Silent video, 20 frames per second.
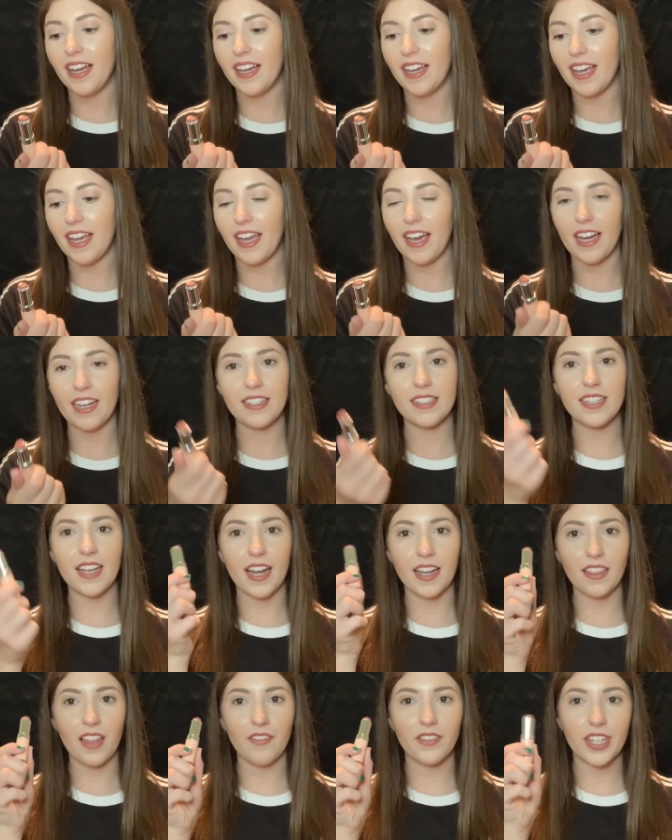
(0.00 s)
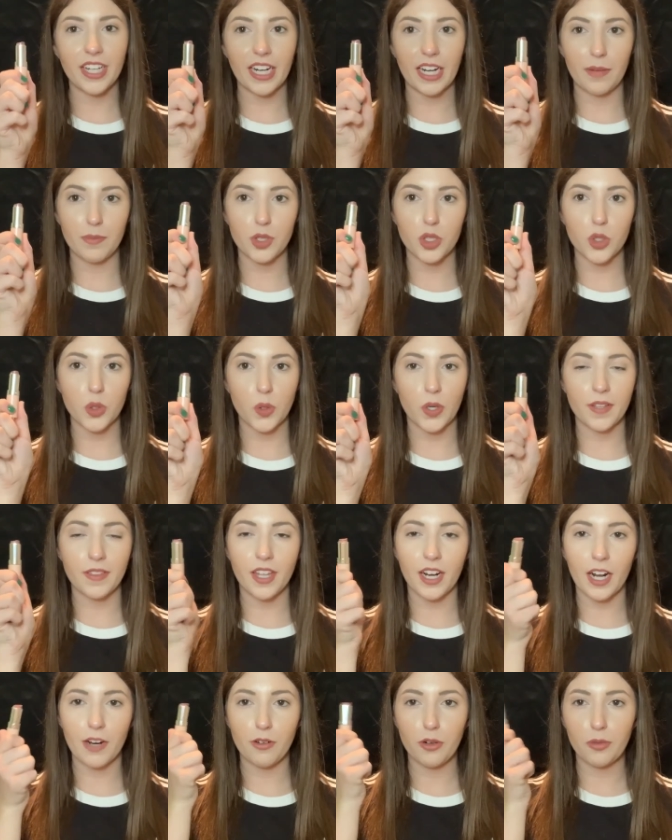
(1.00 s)
and I love it, and I'm sure
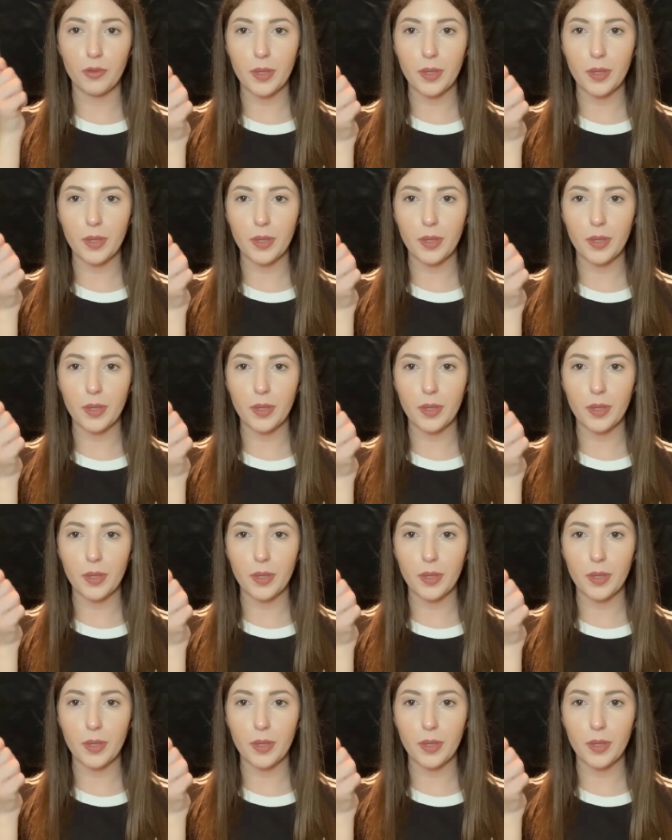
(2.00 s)
that I will